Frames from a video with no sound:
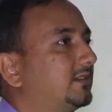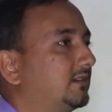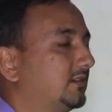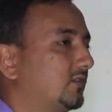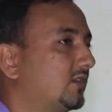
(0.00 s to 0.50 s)

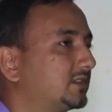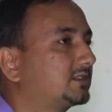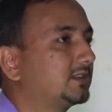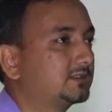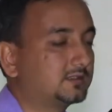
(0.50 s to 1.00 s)
the cord
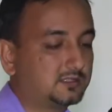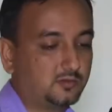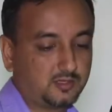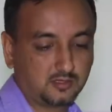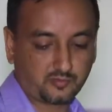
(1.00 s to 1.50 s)
structures
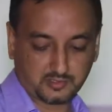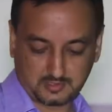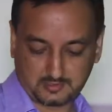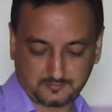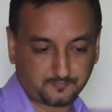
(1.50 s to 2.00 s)
during the
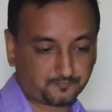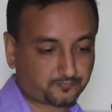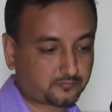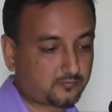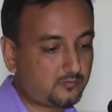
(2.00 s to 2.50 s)
process.
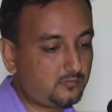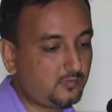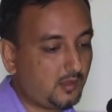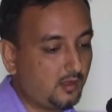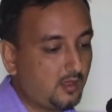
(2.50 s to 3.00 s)

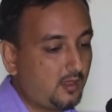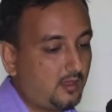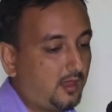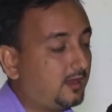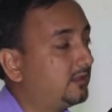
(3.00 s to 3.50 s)

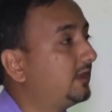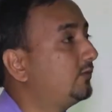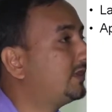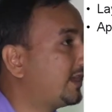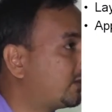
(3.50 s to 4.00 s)
And
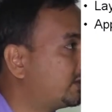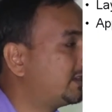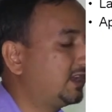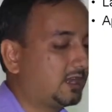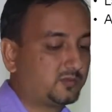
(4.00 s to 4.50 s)
we narrow the
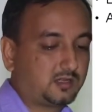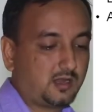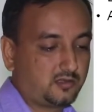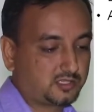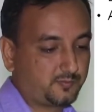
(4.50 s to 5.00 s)
neck of the
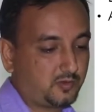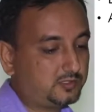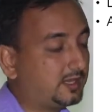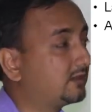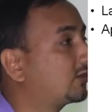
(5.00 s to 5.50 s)
dartus
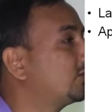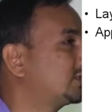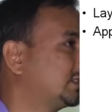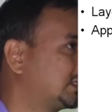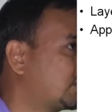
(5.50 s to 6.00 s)
pouch and
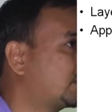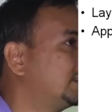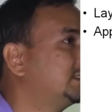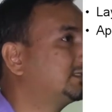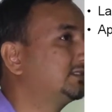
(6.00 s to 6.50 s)
close the
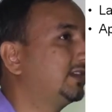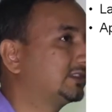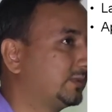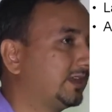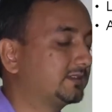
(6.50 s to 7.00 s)
scrotal incision
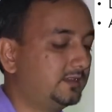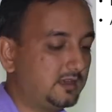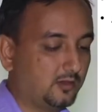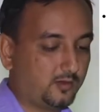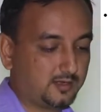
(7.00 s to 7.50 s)
as well as the
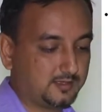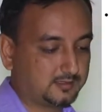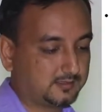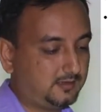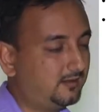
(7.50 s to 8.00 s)
inguinal
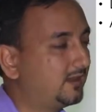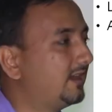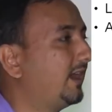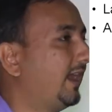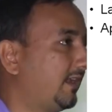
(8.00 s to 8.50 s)
incision,
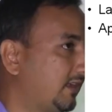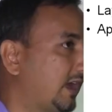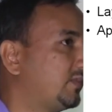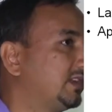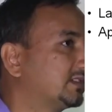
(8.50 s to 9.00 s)
and
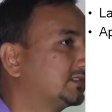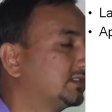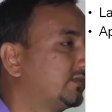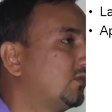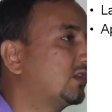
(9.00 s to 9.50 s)

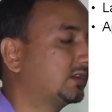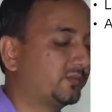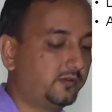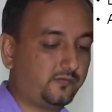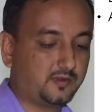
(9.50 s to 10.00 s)
application of a
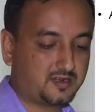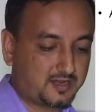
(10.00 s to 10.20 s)
waterproof